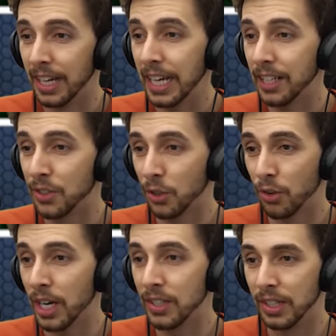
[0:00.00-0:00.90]
It's
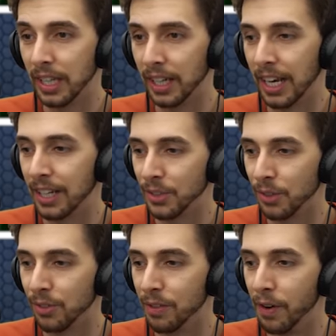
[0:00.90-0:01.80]
crazy. And then the
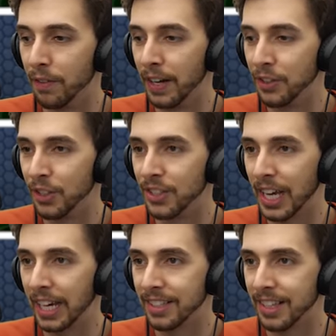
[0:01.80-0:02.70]
classic river adventure
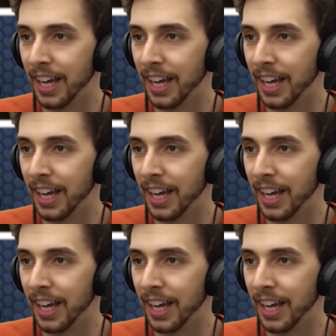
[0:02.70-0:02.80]
text